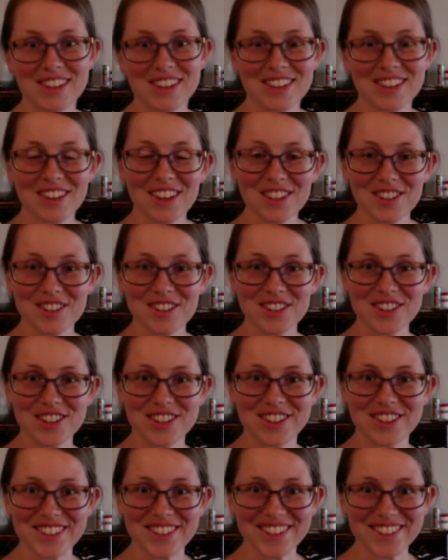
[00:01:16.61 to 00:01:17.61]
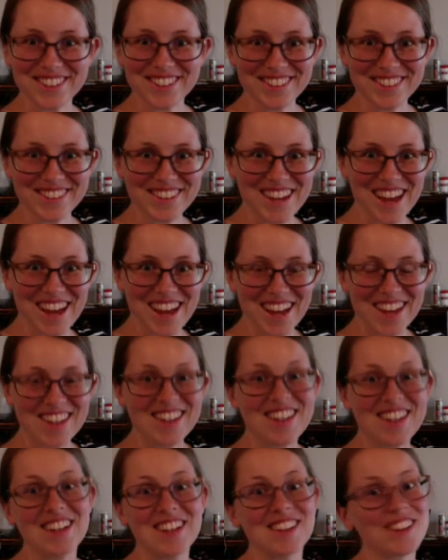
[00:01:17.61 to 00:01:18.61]
laundry detergent. So yeah, and
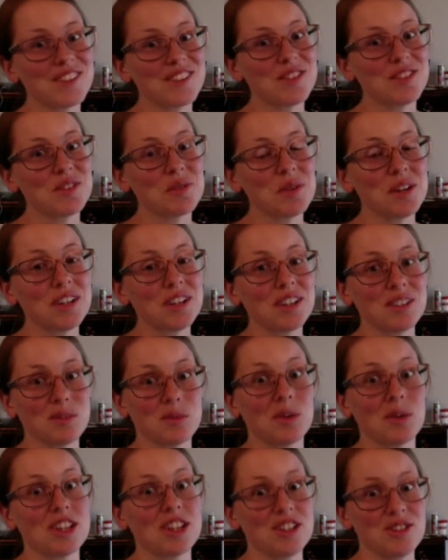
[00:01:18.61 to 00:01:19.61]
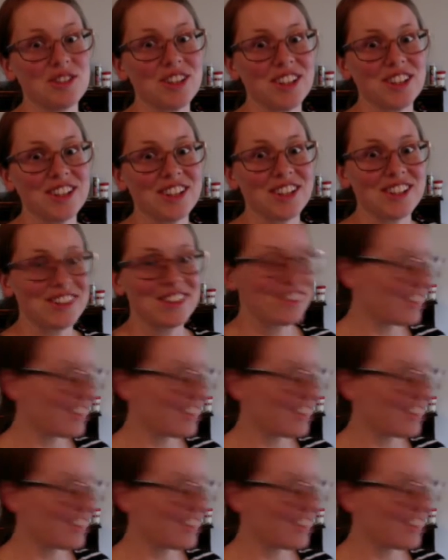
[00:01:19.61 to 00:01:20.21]
the Young Living one is working really good.